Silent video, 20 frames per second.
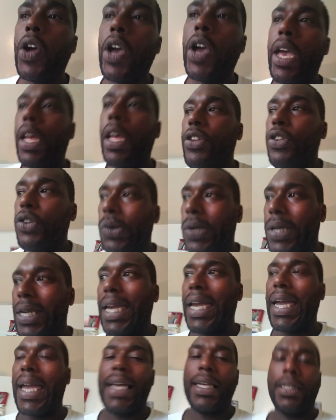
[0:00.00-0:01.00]
you can't
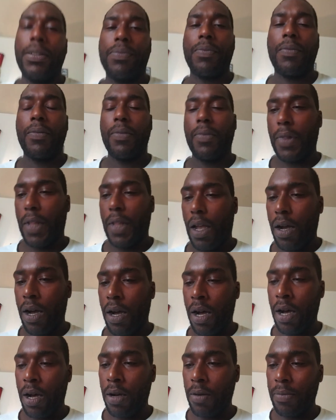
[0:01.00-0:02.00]
um,
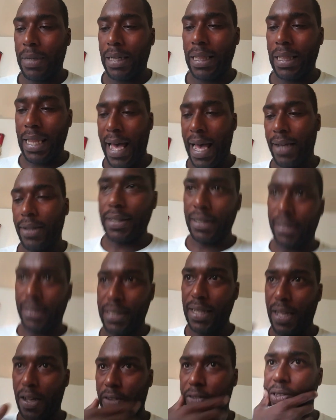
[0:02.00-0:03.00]
allow yourself to
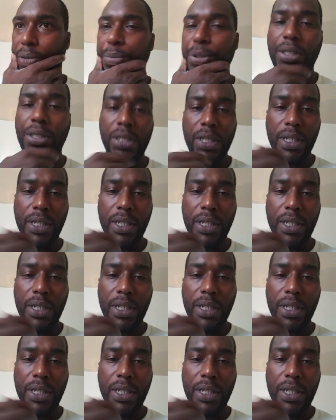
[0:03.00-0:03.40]
be taken out